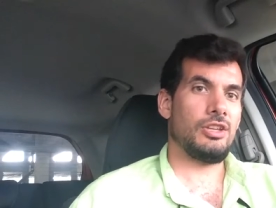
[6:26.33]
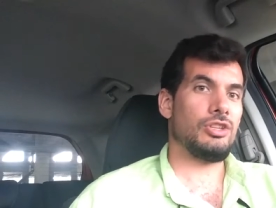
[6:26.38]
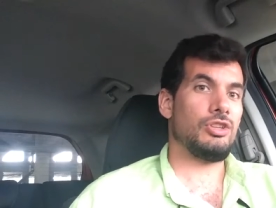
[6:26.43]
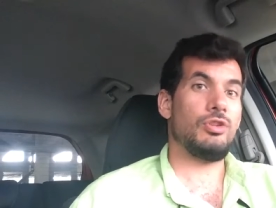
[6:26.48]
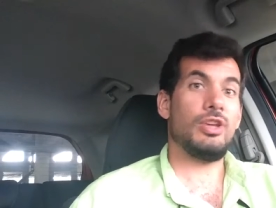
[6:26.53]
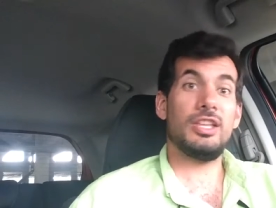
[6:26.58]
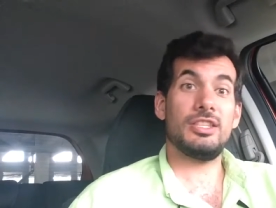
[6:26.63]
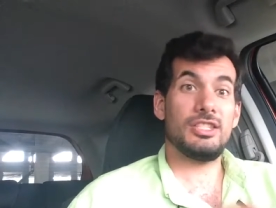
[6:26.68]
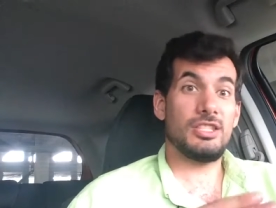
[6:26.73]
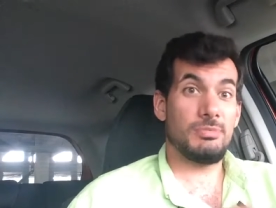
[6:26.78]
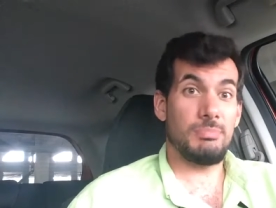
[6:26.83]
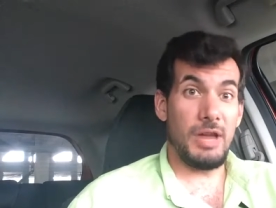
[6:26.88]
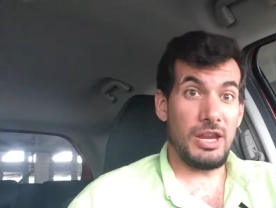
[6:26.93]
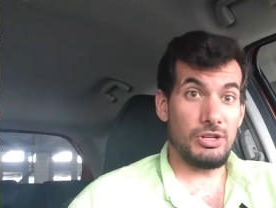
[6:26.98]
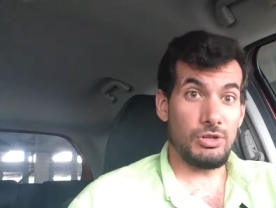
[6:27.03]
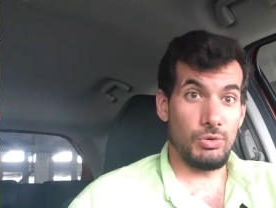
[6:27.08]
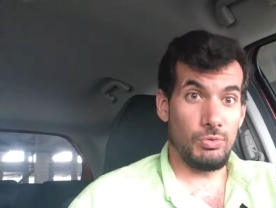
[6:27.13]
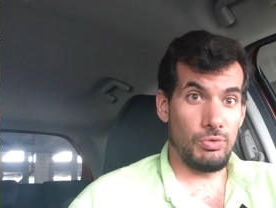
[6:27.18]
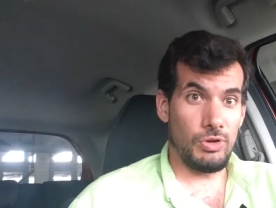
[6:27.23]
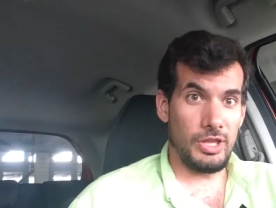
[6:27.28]
You hit
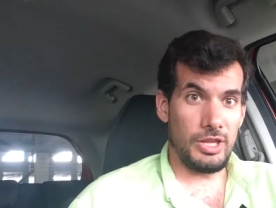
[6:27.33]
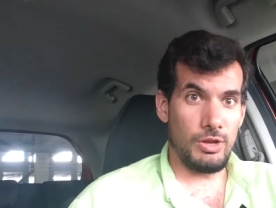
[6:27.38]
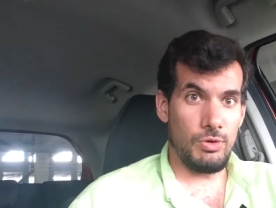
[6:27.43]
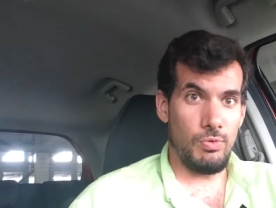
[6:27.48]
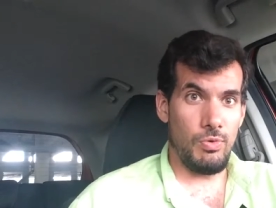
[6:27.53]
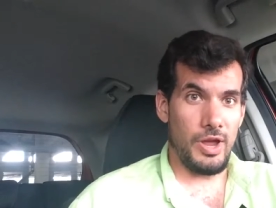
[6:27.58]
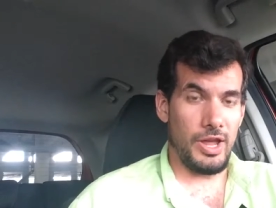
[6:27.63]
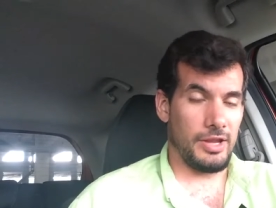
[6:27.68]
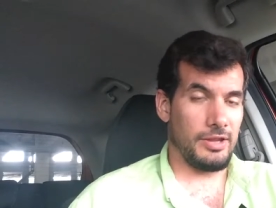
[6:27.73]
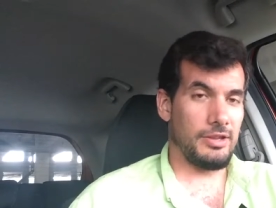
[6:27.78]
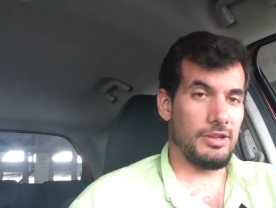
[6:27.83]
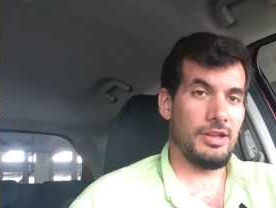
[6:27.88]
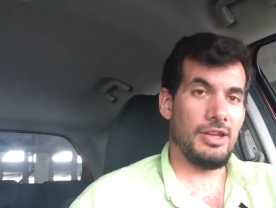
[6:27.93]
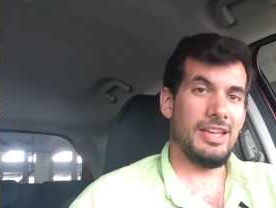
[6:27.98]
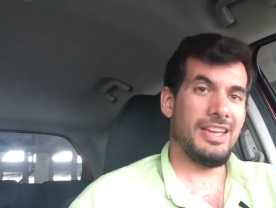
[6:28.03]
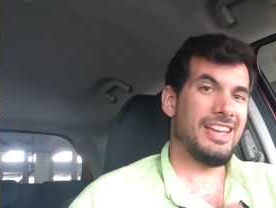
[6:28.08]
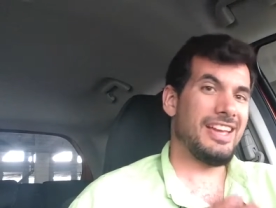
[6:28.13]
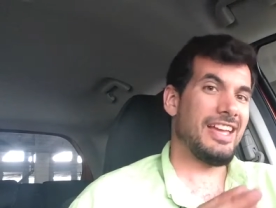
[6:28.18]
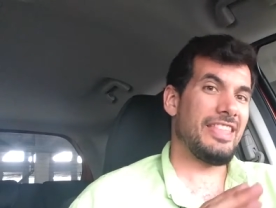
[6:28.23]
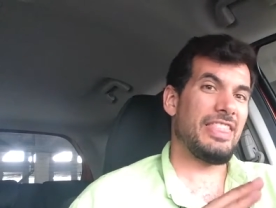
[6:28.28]
special really quick,
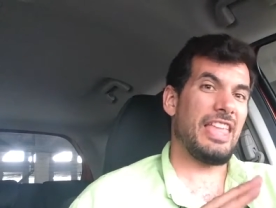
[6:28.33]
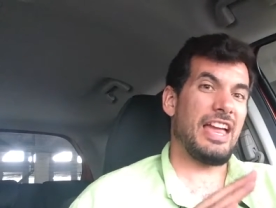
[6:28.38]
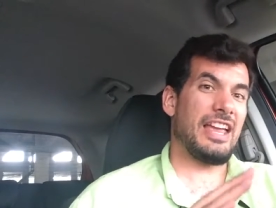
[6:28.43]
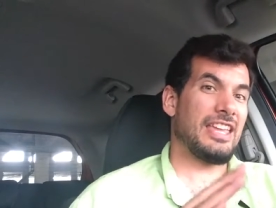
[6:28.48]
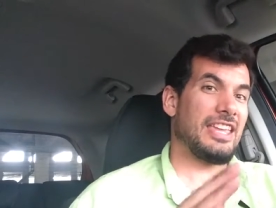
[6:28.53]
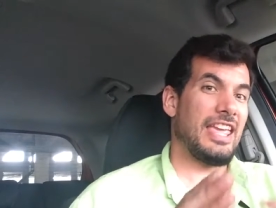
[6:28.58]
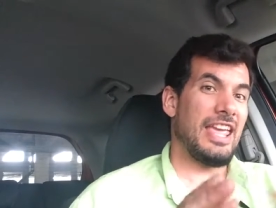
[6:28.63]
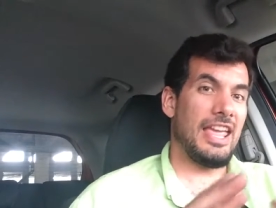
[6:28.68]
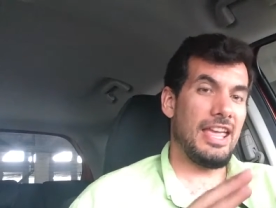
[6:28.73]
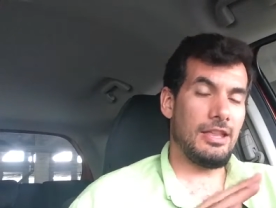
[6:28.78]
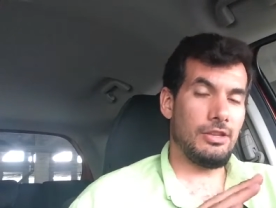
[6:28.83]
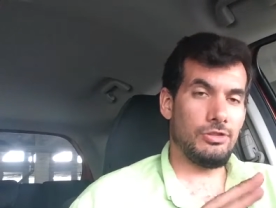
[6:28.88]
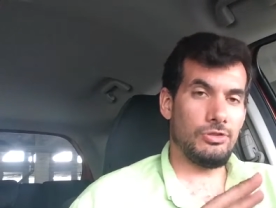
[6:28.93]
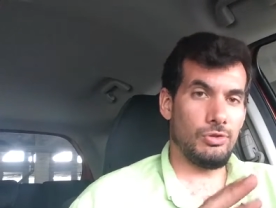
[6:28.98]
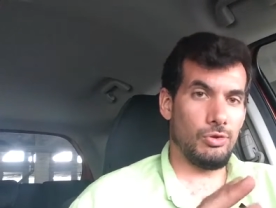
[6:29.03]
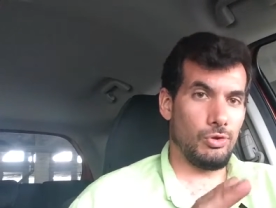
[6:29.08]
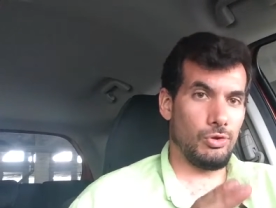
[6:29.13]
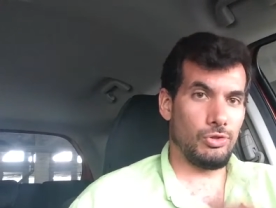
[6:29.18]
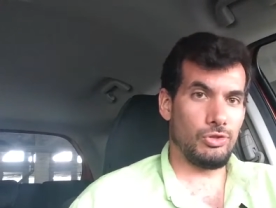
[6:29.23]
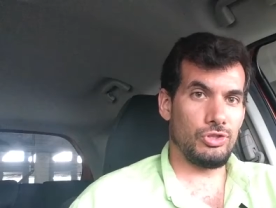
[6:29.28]
and that
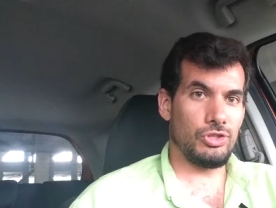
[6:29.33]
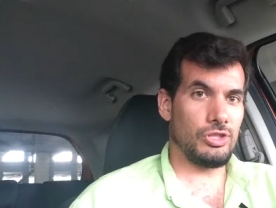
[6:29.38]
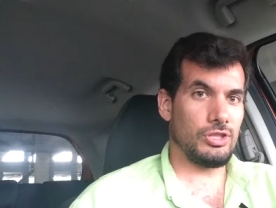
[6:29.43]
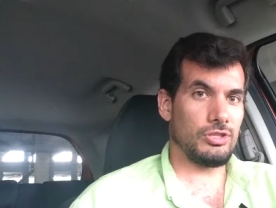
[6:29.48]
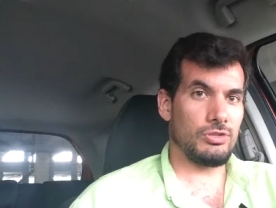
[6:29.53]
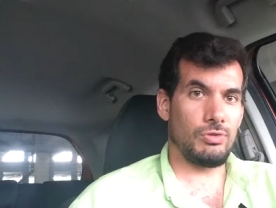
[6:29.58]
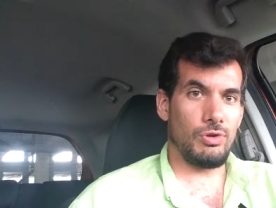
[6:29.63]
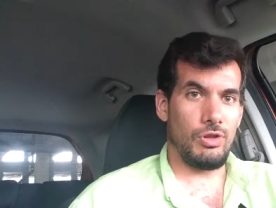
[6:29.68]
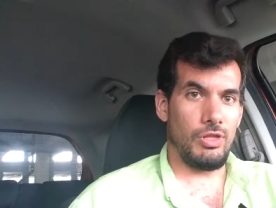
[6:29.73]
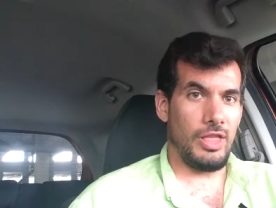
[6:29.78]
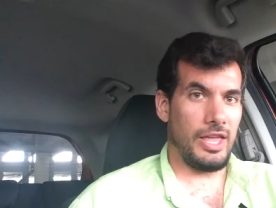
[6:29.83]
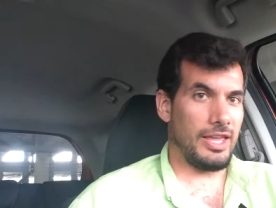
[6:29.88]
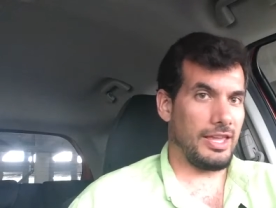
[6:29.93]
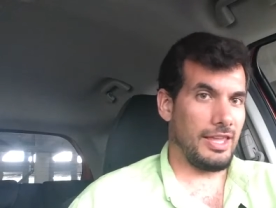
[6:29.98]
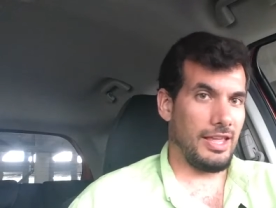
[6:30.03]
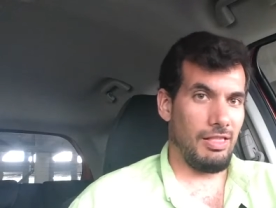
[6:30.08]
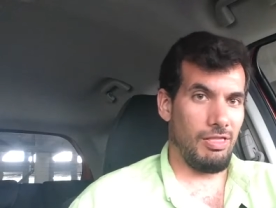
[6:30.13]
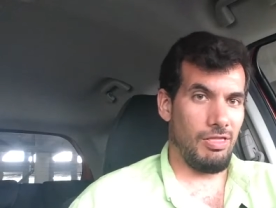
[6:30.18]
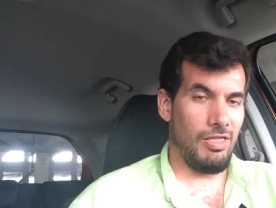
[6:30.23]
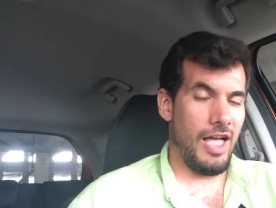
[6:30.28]
cancels the sort of
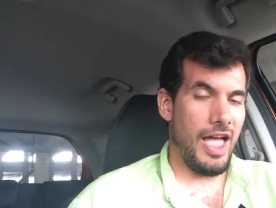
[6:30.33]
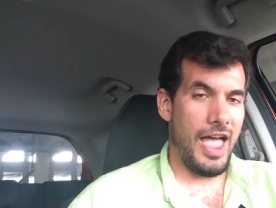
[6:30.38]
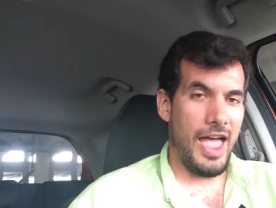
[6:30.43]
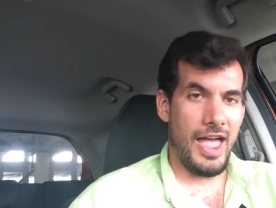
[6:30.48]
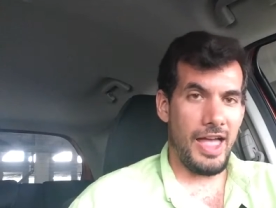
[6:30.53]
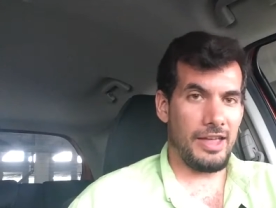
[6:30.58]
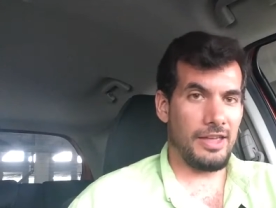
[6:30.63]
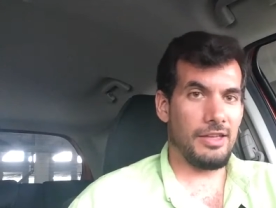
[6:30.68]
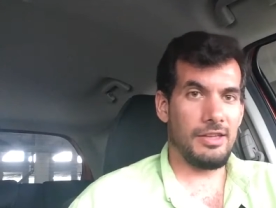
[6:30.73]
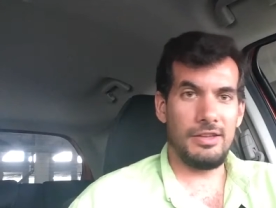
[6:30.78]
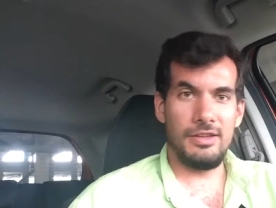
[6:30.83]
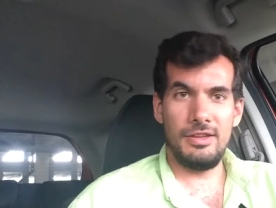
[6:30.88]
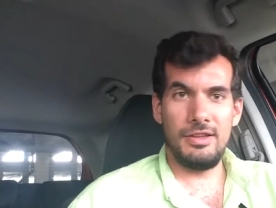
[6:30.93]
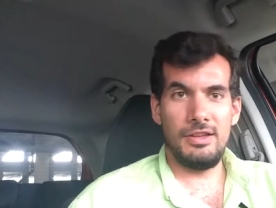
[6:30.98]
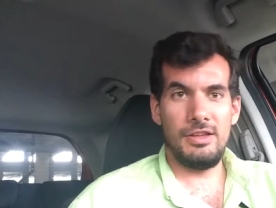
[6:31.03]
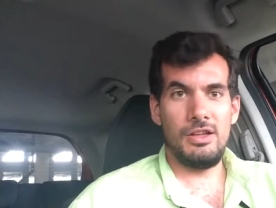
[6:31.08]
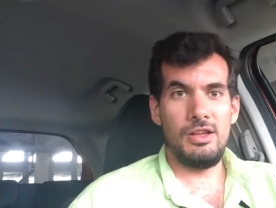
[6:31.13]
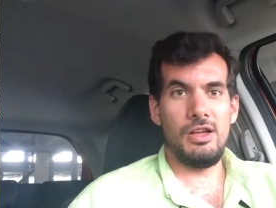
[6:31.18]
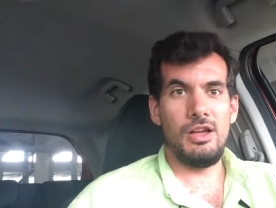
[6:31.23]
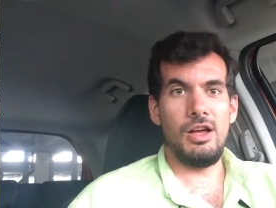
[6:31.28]
like lag
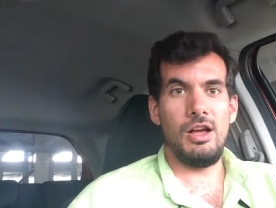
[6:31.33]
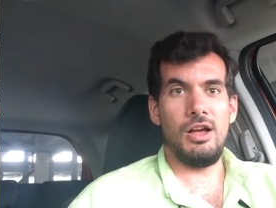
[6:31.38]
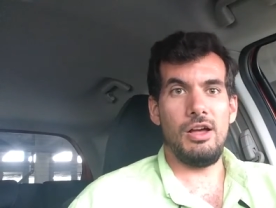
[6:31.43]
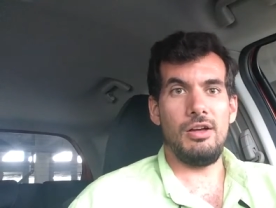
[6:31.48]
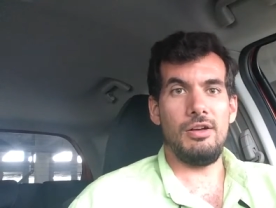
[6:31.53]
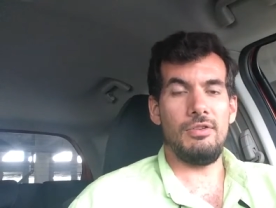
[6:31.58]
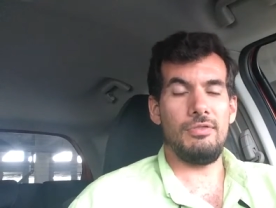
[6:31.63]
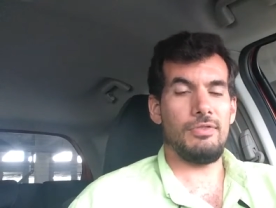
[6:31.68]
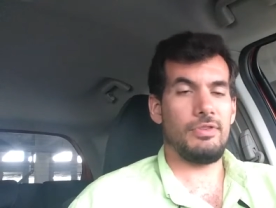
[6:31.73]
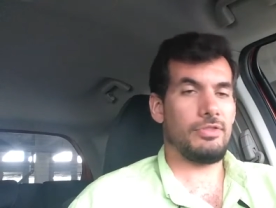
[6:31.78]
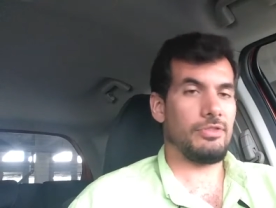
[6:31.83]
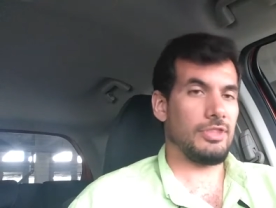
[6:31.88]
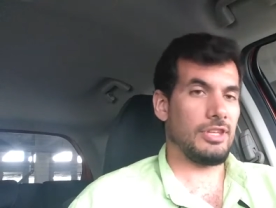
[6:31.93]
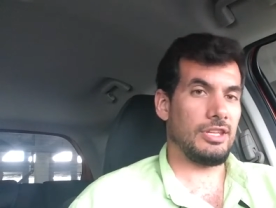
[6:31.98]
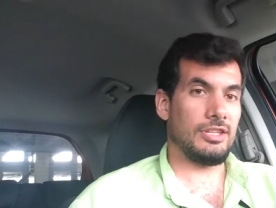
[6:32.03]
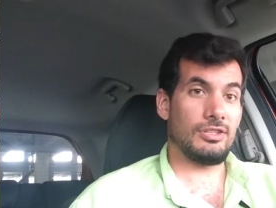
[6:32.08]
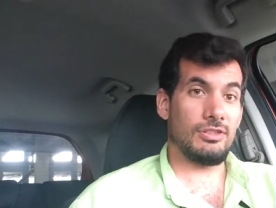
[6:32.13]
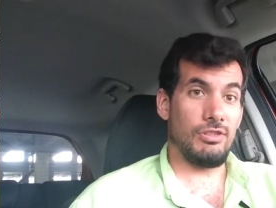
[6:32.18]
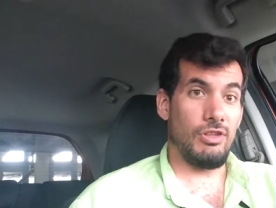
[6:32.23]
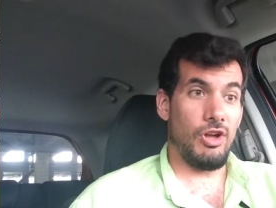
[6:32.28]
of
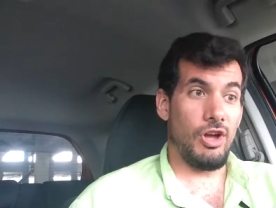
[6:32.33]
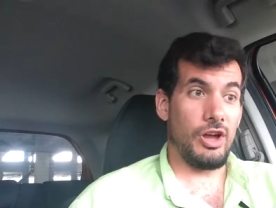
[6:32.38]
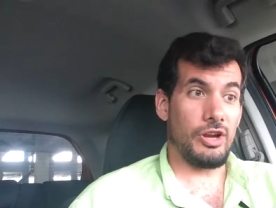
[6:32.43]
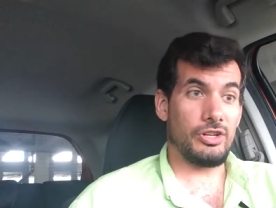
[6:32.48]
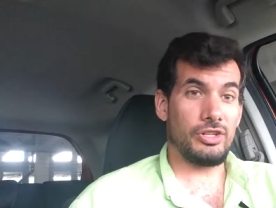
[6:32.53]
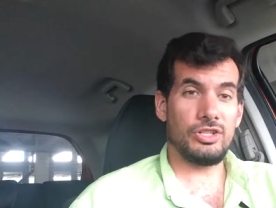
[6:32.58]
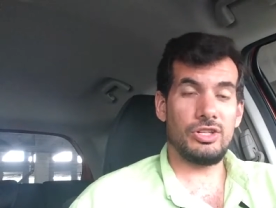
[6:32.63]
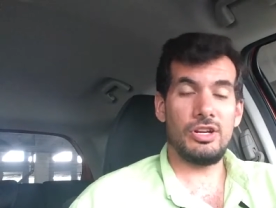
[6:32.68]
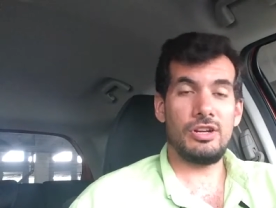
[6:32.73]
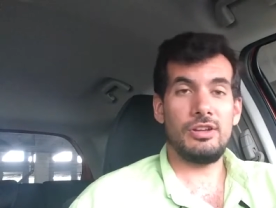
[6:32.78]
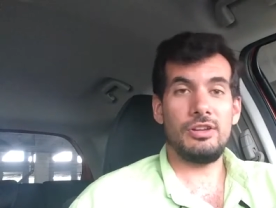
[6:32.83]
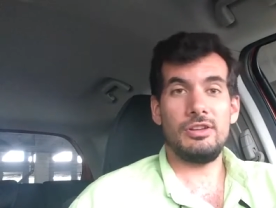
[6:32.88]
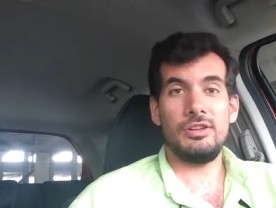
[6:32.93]
the slosh,